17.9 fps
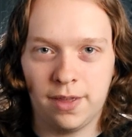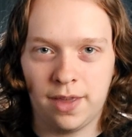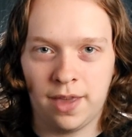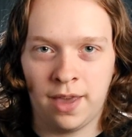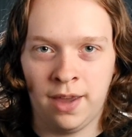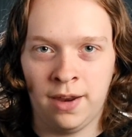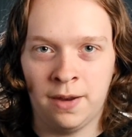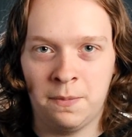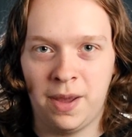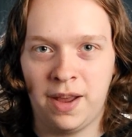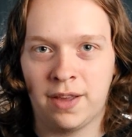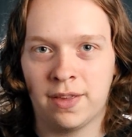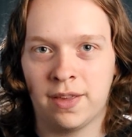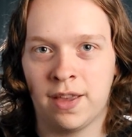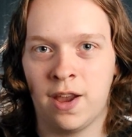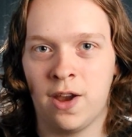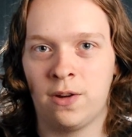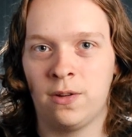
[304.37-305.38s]
the gait, it makes
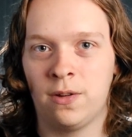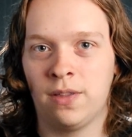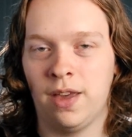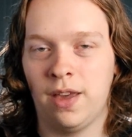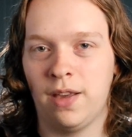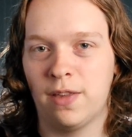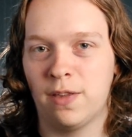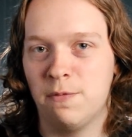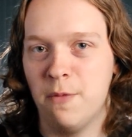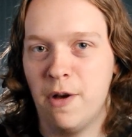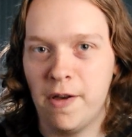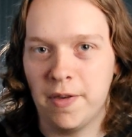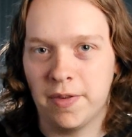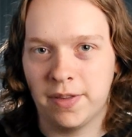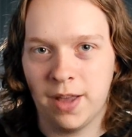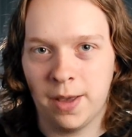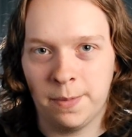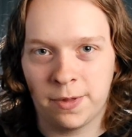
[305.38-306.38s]
the character take small
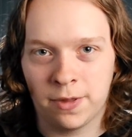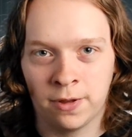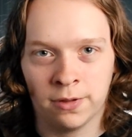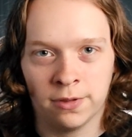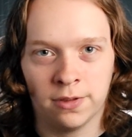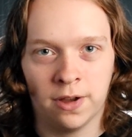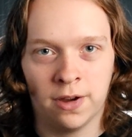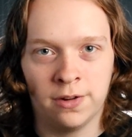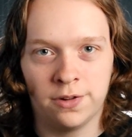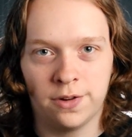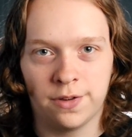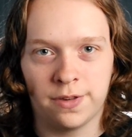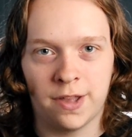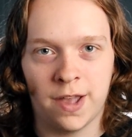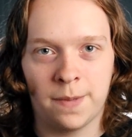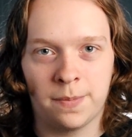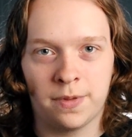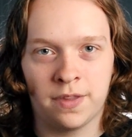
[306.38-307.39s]
steps or larger
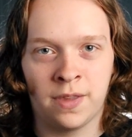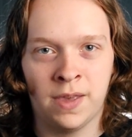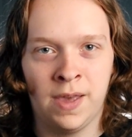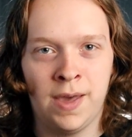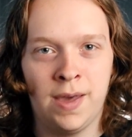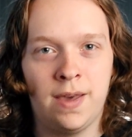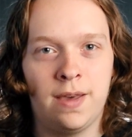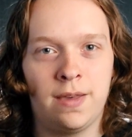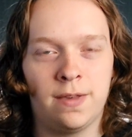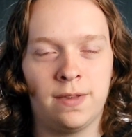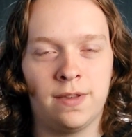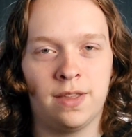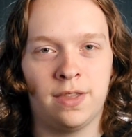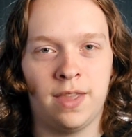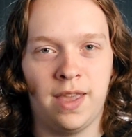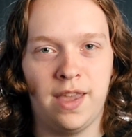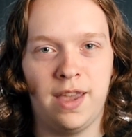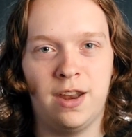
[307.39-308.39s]
steps so
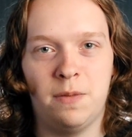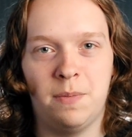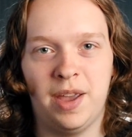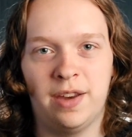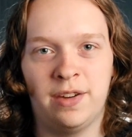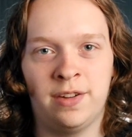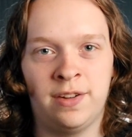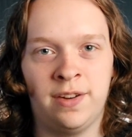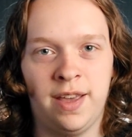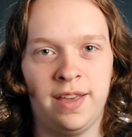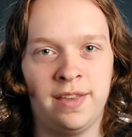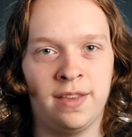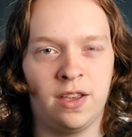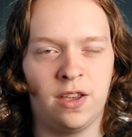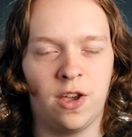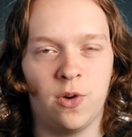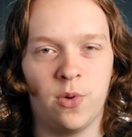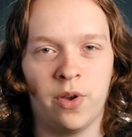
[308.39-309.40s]
that the animation
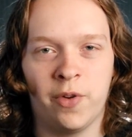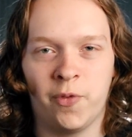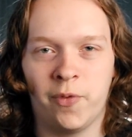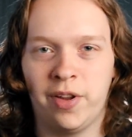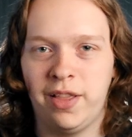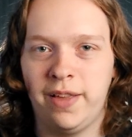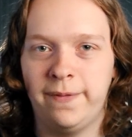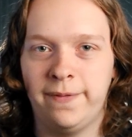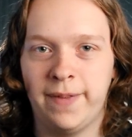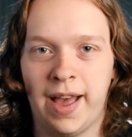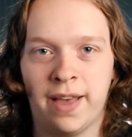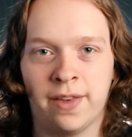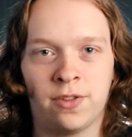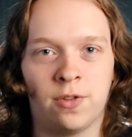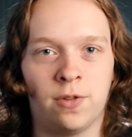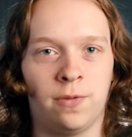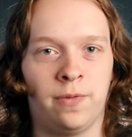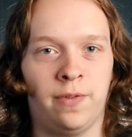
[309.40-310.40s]
isn't going really
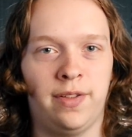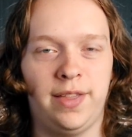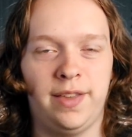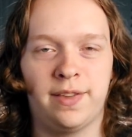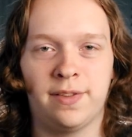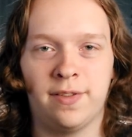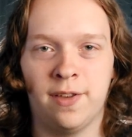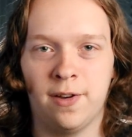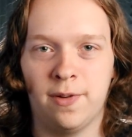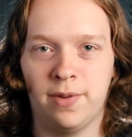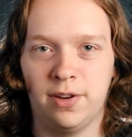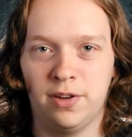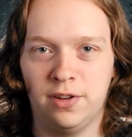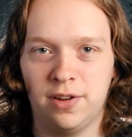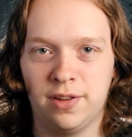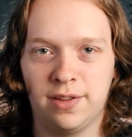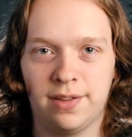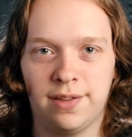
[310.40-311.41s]
fast or really slow and
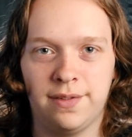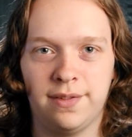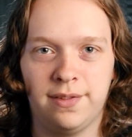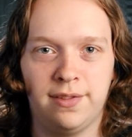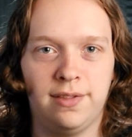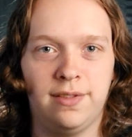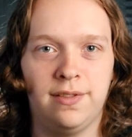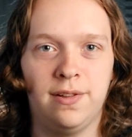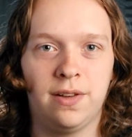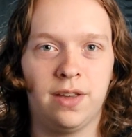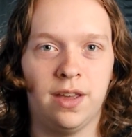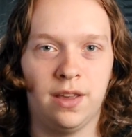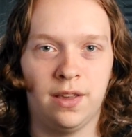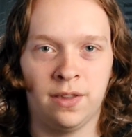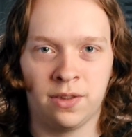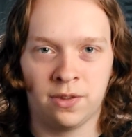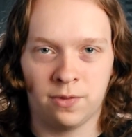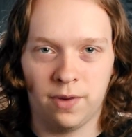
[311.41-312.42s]
just
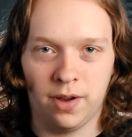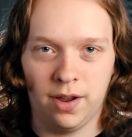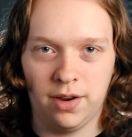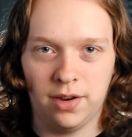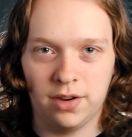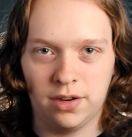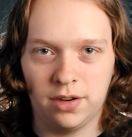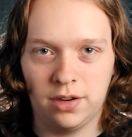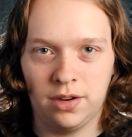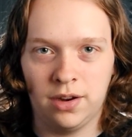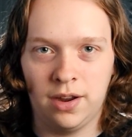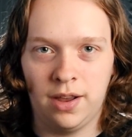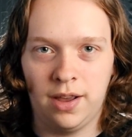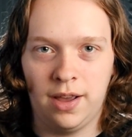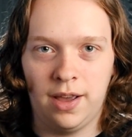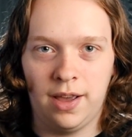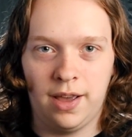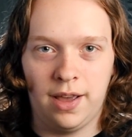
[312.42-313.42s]
looking strange.
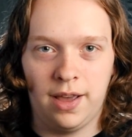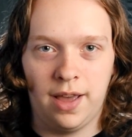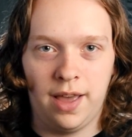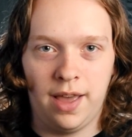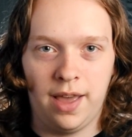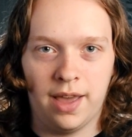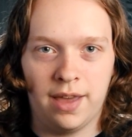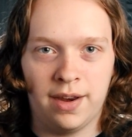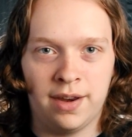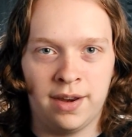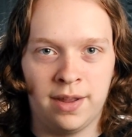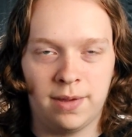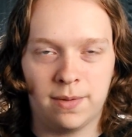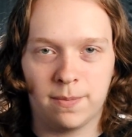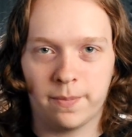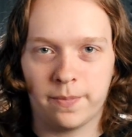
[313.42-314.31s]
And